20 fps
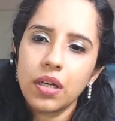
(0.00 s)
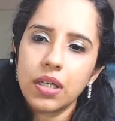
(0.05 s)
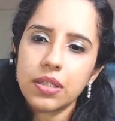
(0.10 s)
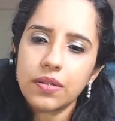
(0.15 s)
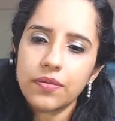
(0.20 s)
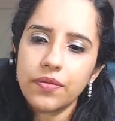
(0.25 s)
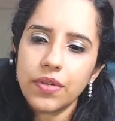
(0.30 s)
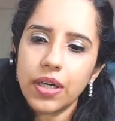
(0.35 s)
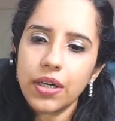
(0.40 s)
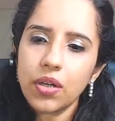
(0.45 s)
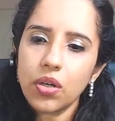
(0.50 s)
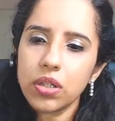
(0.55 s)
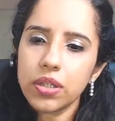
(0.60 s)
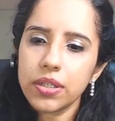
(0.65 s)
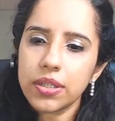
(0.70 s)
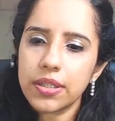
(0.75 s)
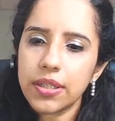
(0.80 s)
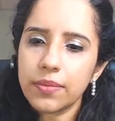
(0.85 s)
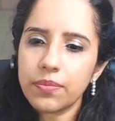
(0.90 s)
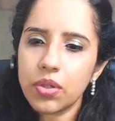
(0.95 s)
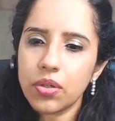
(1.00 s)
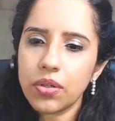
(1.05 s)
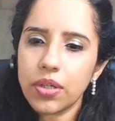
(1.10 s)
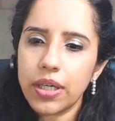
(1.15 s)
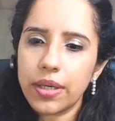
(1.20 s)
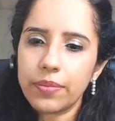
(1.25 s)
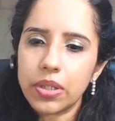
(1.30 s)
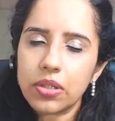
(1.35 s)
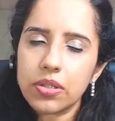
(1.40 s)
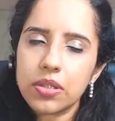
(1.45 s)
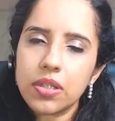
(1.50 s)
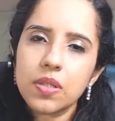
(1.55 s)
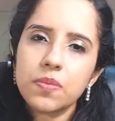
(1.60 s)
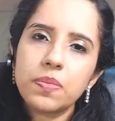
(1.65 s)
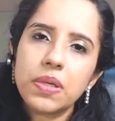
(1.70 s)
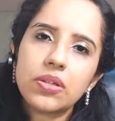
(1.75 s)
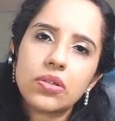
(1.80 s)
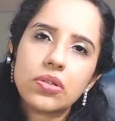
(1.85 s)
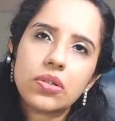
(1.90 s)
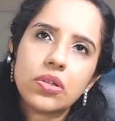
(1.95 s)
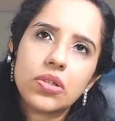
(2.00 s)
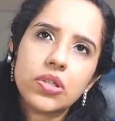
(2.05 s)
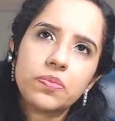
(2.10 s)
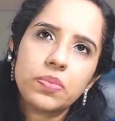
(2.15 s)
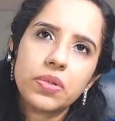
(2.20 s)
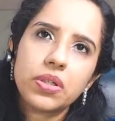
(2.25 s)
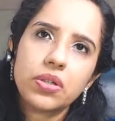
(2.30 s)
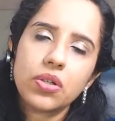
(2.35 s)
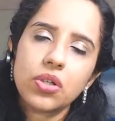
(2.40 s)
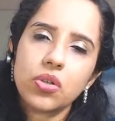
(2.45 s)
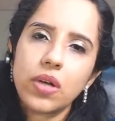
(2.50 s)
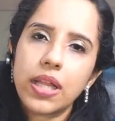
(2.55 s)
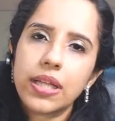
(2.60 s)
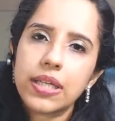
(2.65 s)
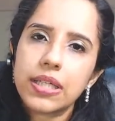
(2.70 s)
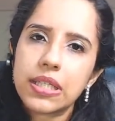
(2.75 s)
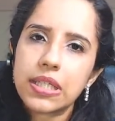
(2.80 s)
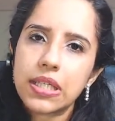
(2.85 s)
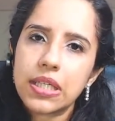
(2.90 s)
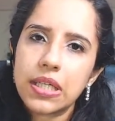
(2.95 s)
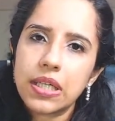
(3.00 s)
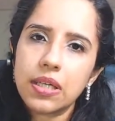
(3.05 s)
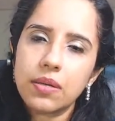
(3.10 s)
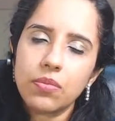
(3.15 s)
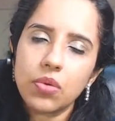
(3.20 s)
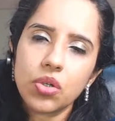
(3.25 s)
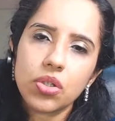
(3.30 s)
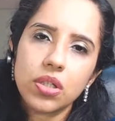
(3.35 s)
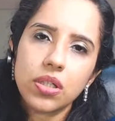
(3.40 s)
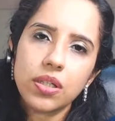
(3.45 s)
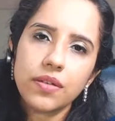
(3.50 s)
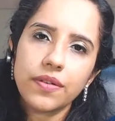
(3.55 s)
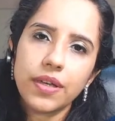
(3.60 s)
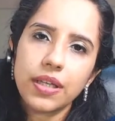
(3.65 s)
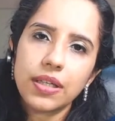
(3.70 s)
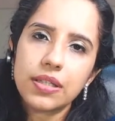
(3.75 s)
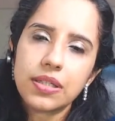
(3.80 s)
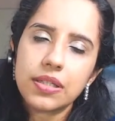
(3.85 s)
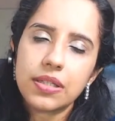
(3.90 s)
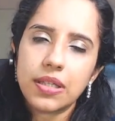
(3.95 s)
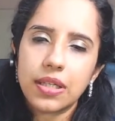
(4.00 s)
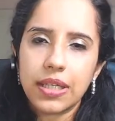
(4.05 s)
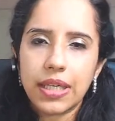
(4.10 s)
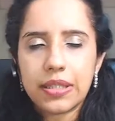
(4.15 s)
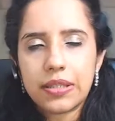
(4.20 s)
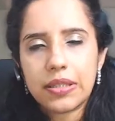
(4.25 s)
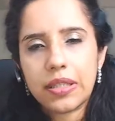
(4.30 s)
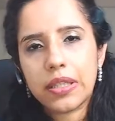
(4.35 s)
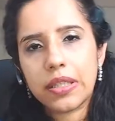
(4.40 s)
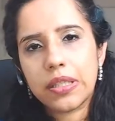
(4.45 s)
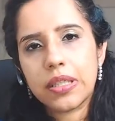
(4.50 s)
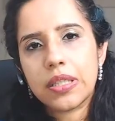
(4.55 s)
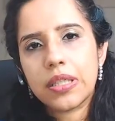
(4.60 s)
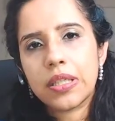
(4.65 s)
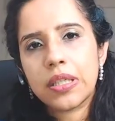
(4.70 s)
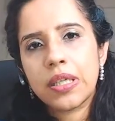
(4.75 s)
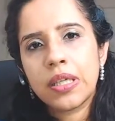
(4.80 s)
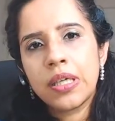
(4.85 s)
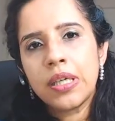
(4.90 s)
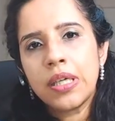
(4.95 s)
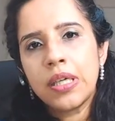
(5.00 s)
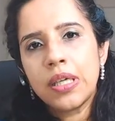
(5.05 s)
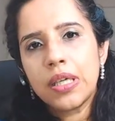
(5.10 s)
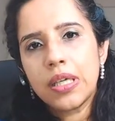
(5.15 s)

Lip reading: It's a very holistic program because it's based on spirituality, emotional awareness, and excellence.